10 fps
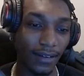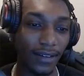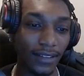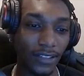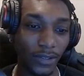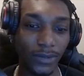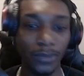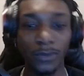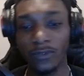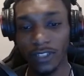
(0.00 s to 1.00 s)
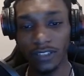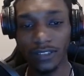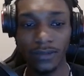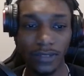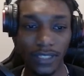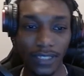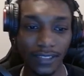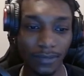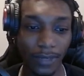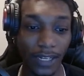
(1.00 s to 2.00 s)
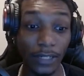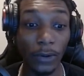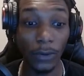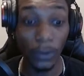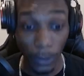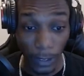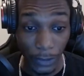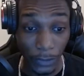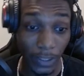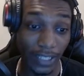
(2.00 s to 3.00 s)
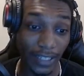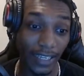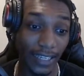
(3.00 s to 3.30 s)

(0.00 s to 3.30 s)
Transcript: to move on to the next bind. Or you can